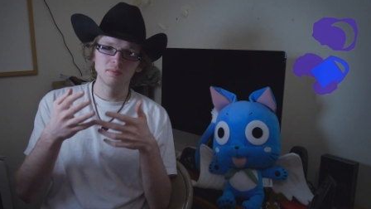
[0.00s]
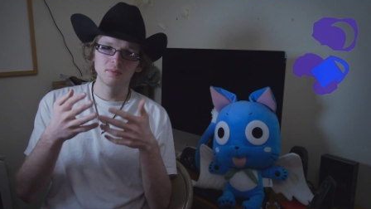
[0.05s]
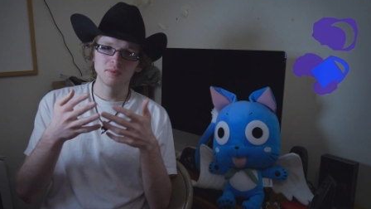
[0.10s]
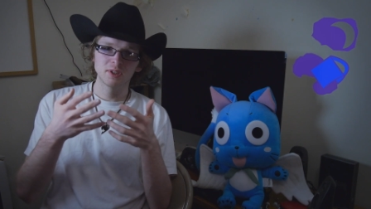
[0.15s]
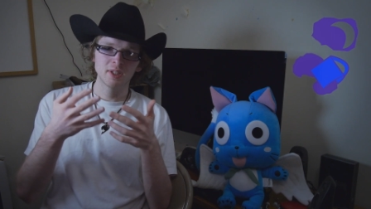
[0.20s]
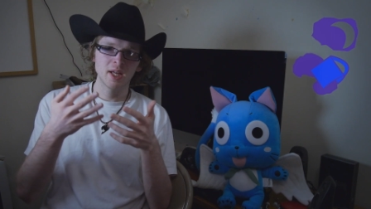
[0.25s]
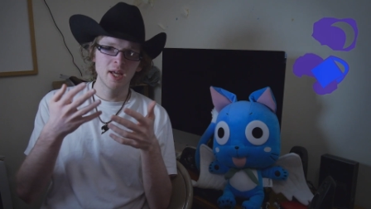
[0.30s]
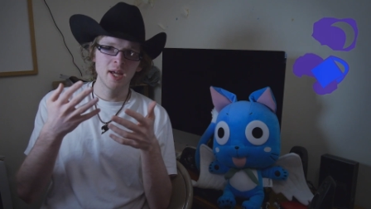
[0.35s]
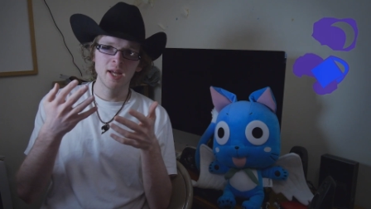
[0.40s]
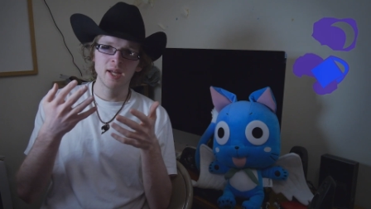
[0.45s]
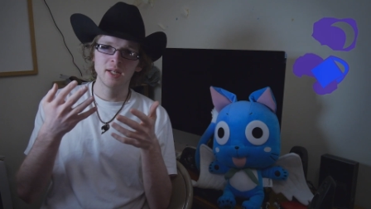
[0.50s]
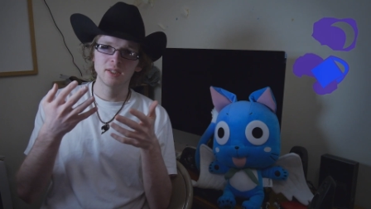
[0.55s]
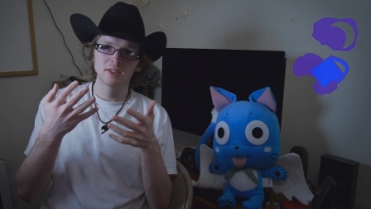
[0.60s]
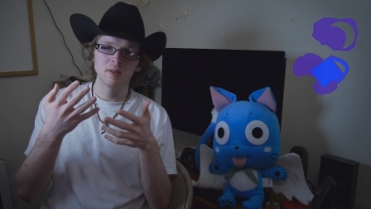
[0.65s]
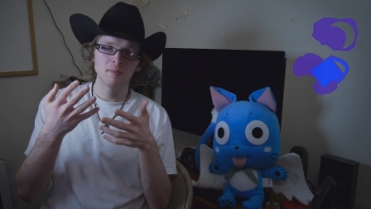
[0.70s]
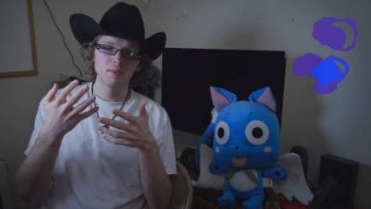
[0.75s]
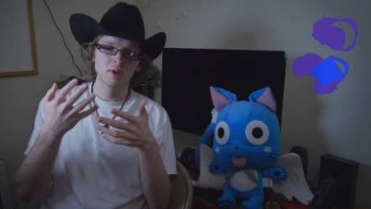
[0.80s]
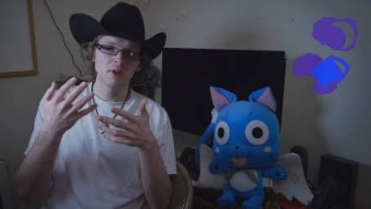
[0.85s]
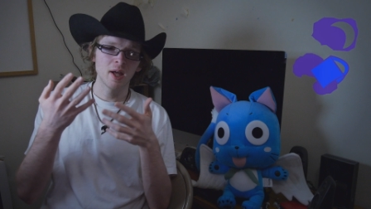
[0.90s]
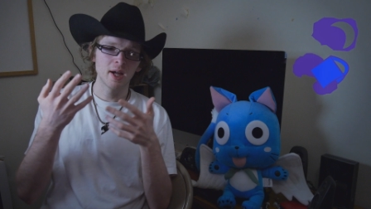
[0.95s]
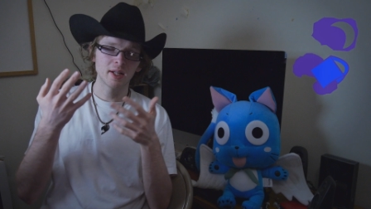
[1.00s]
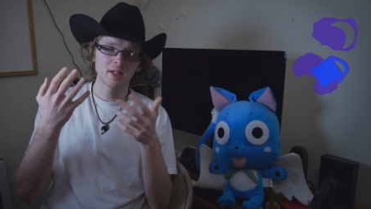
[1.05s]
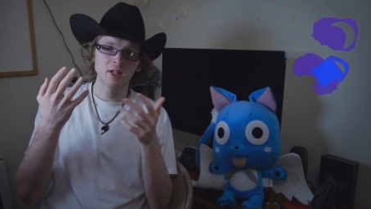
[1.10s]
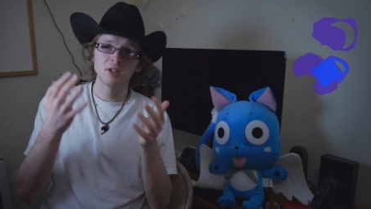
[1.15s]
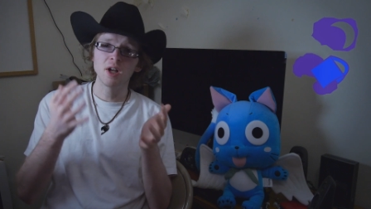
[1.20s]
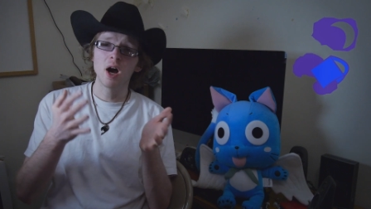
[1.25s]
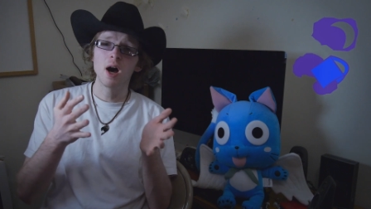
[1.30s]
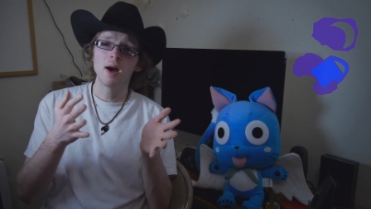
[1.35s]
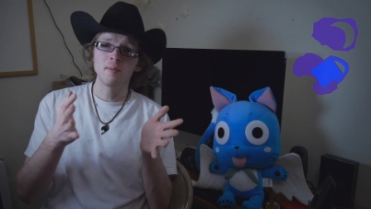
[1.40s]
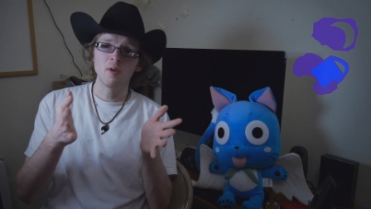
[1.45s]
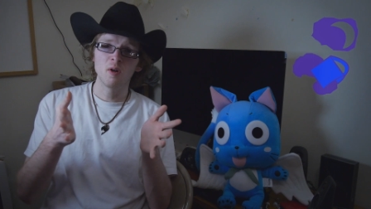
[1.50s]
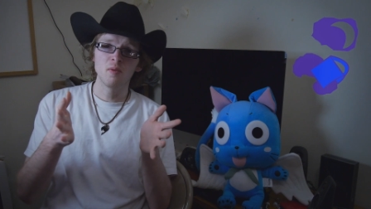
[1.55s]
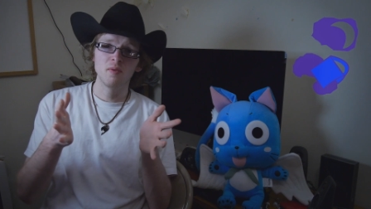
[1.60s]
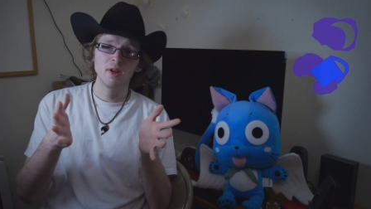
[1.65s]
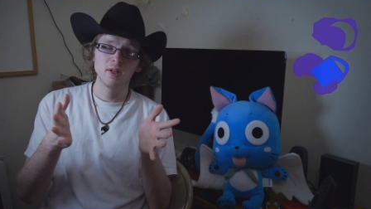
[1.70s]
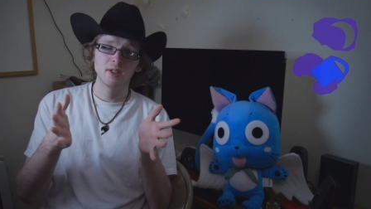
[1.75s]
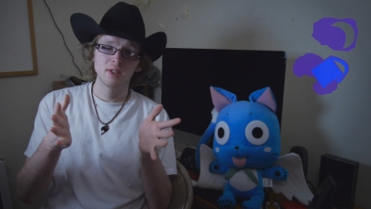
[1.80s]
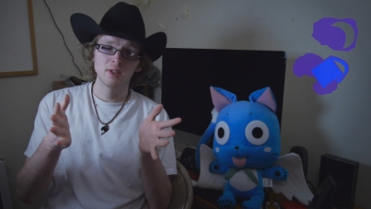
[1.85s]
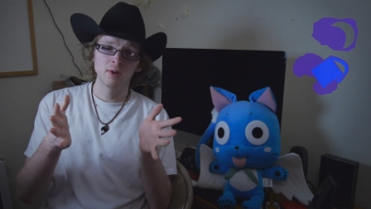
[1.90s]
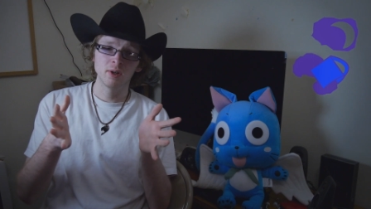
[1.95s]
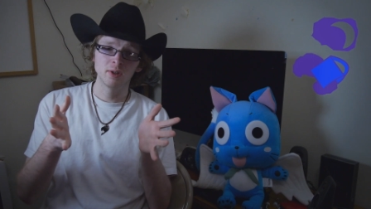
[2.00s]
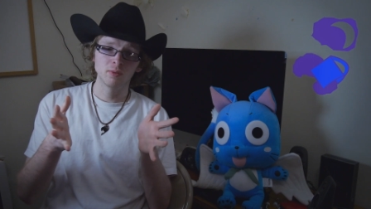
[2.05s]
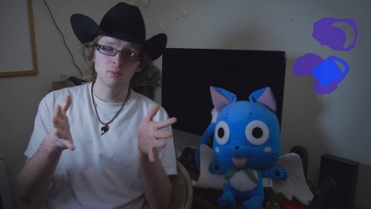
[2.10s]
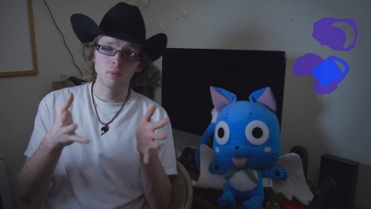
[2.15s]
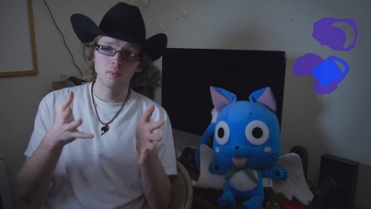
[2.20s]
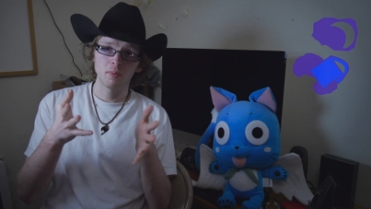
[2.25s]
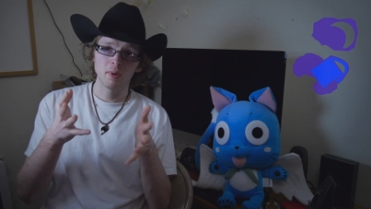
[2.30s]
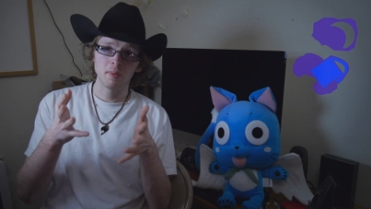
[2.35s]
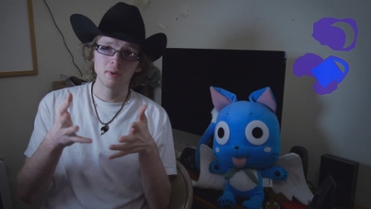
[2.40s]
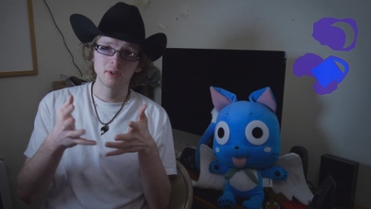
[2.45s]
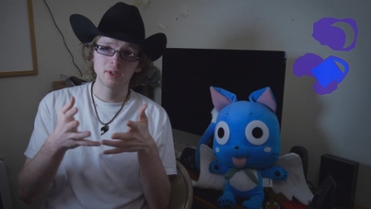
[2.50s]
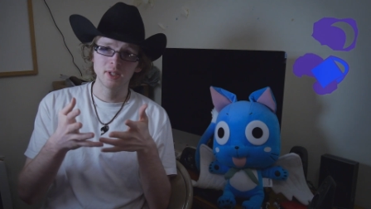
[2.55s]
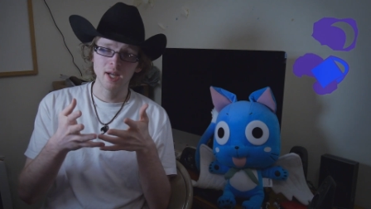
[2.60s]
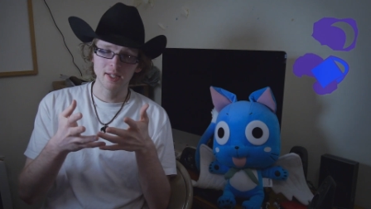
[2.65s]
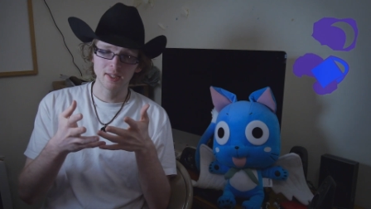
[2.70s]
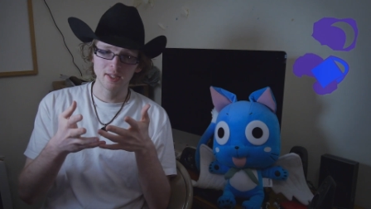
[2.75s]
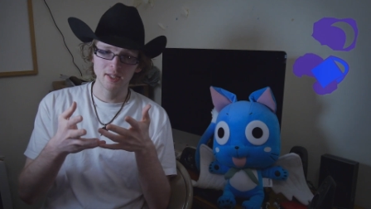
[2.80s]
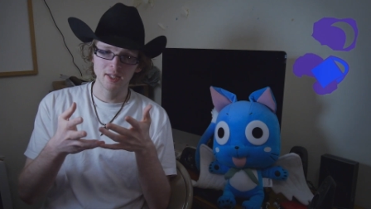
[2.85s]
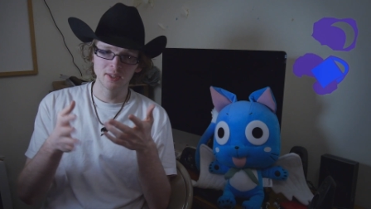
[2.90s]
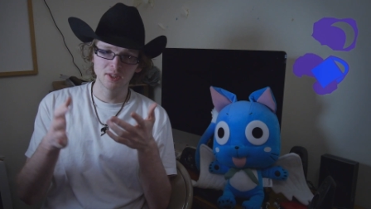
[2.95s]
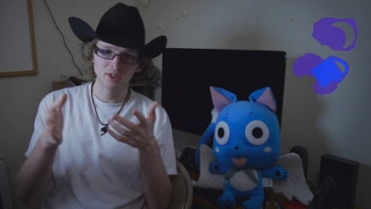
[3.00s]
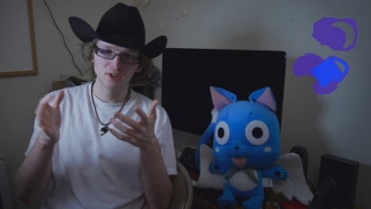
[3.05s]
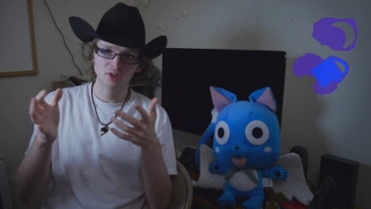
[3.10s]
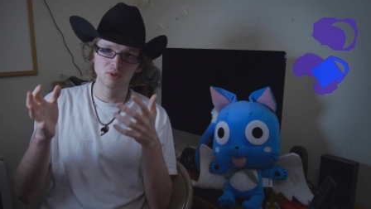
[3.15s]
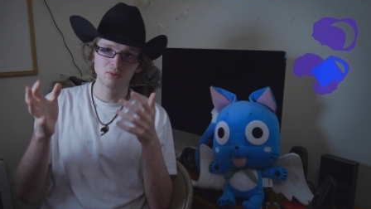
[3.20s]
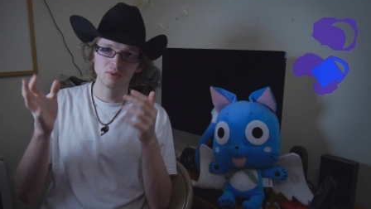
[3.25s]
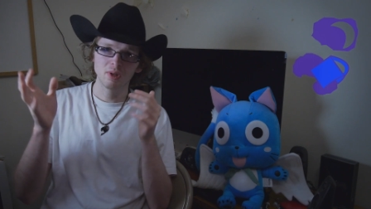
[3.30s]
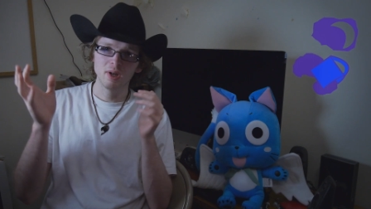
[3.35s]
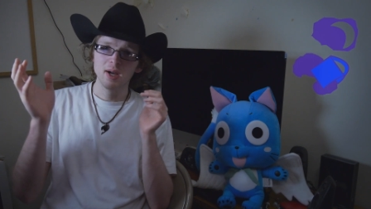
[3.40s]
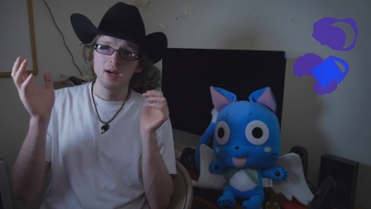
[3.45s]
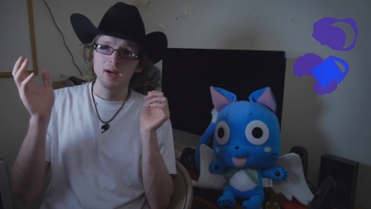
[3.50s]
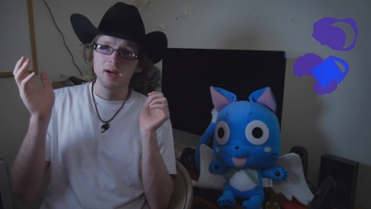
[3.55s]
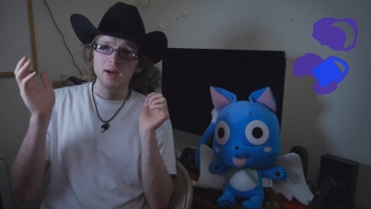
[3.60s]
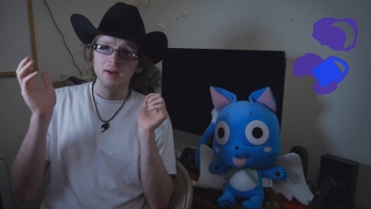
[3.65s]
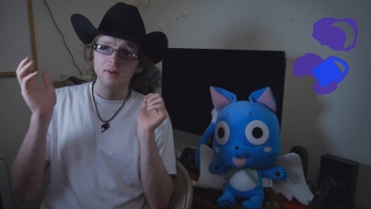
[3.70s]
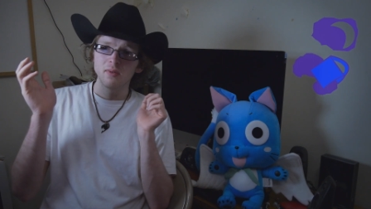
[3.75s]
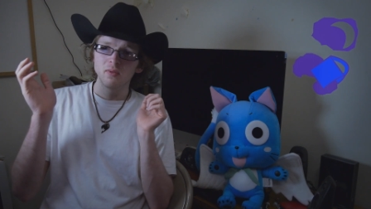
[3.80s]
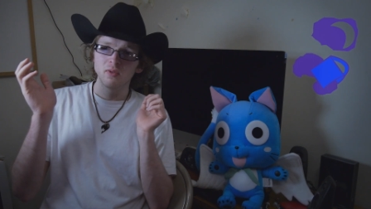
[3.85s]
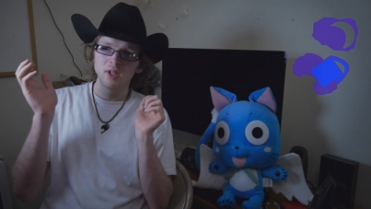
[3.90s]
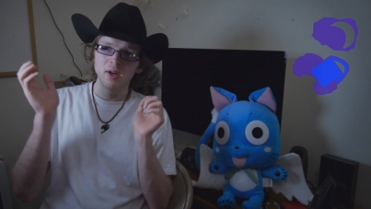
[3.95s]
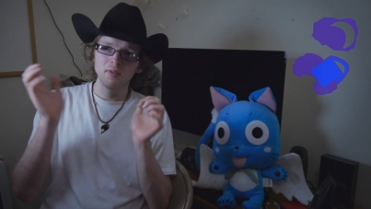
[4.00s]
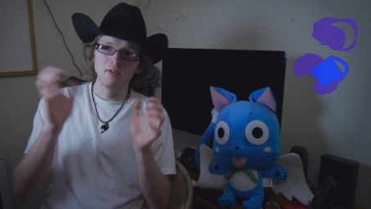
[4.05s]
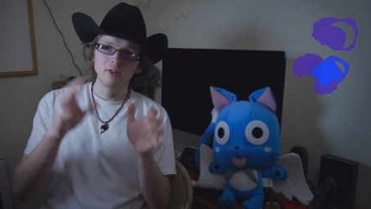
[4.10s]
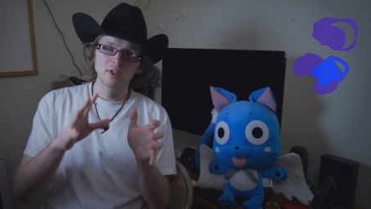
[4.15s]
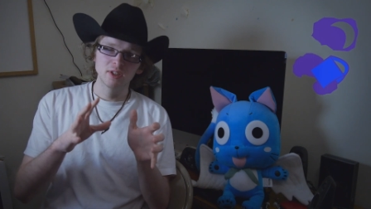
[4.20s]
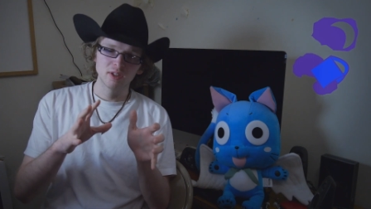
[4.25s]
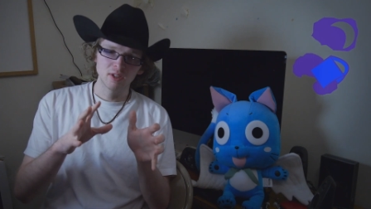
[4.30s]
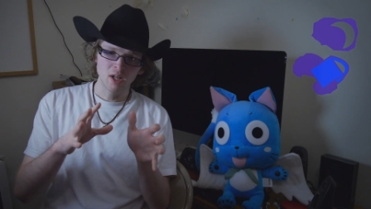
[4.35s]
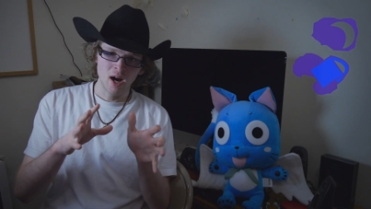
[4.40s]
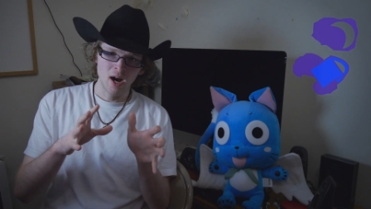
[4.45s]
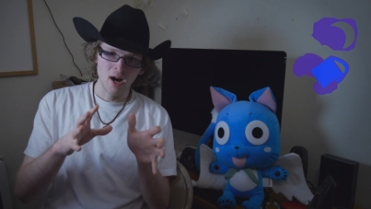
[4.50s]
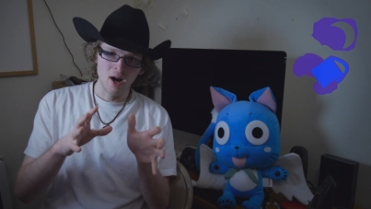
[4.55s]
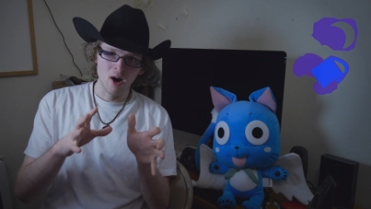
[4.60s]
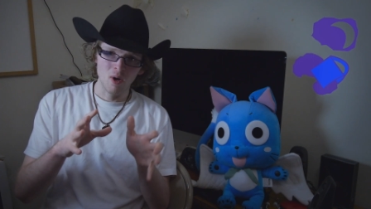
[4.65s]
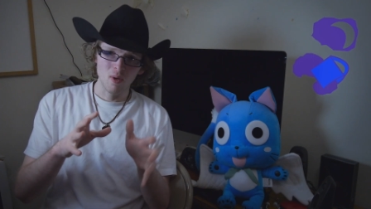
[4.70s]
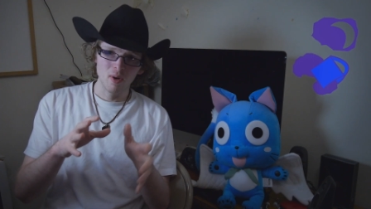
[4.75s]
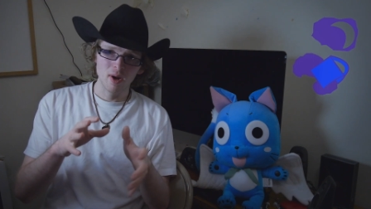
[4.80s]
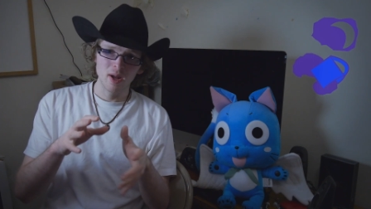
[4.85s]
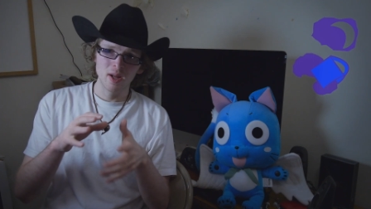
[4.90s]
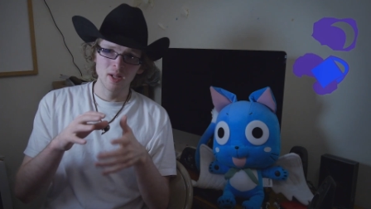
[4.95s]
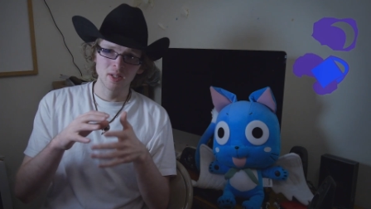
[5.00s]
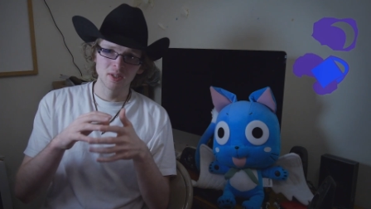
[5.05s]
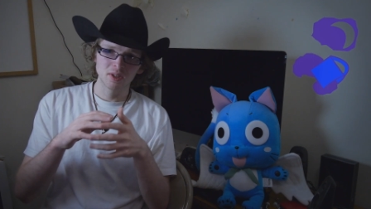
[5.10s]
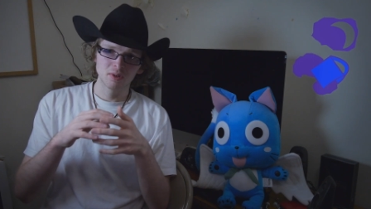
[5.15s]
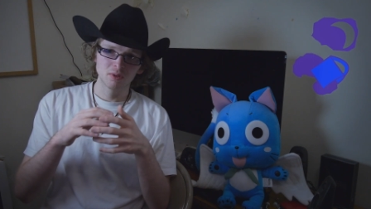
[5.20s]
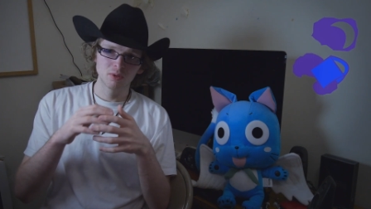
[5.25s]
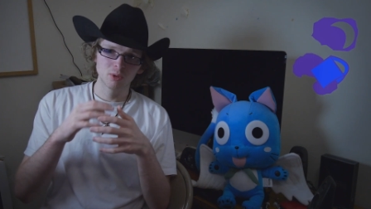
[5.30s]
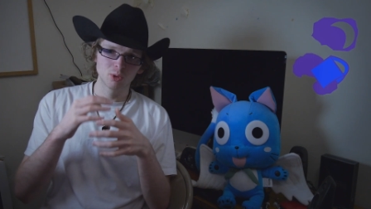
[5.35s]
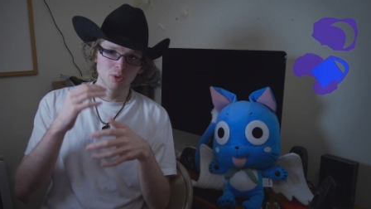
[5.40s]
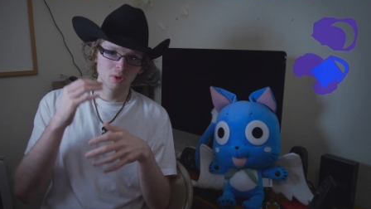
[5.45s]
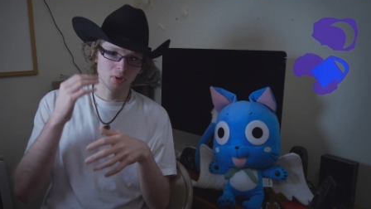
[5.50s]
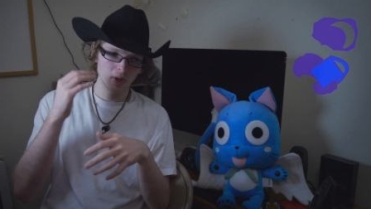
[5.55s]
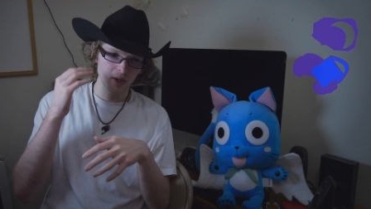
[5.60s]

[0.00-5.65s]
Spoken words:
say something like the .mov series won't be protected. It's different style. It's